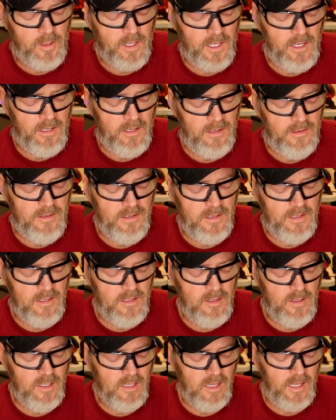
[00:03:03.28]
can,
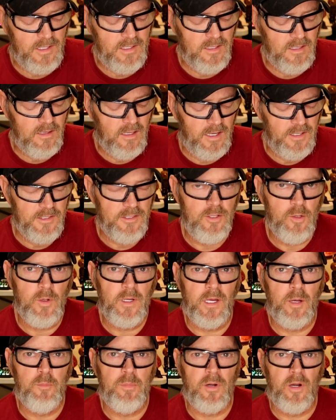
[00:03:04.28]
like
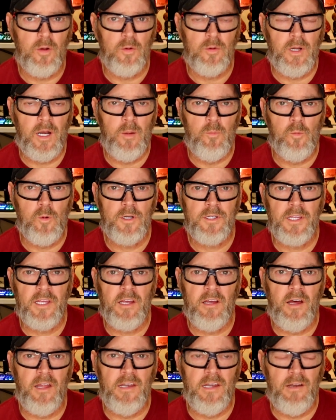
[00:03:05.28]
doing a program,
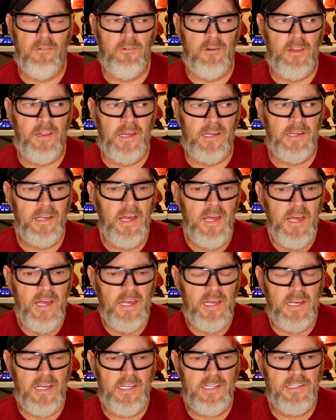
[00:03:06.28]
working on everything,
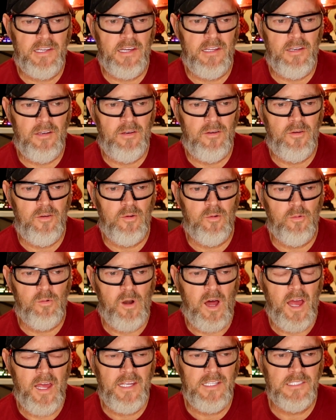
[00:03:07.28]
it can
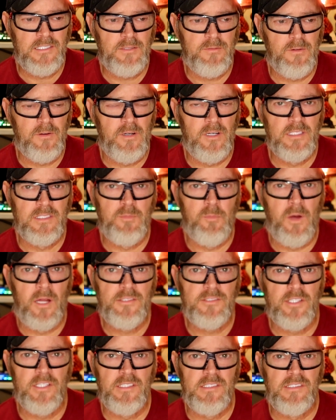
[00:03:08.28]
rise for as
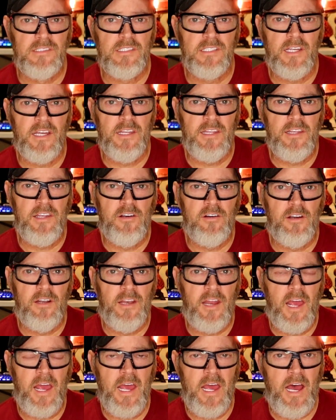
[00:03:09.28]
much as a year
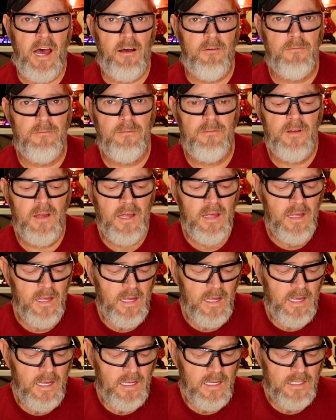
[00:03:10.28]
and a half.
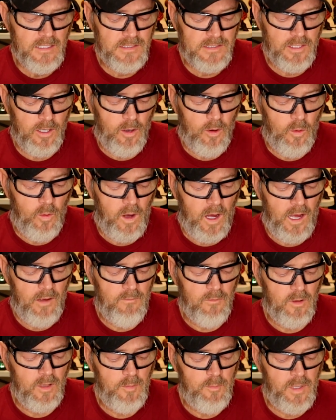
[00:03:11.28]
So
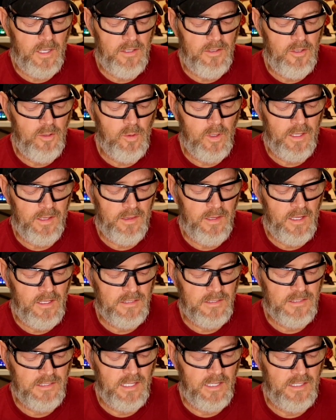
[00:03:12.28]
I've only been doing
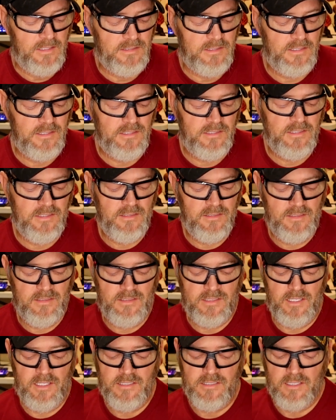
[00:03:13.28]
this since
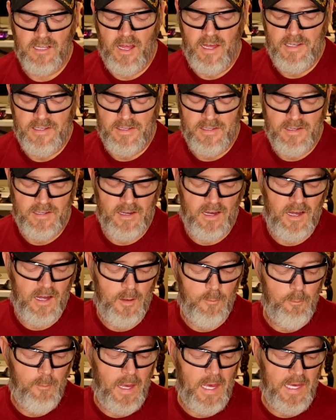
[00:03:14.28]
like
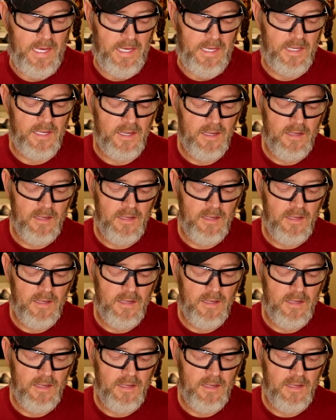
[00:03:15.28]
May.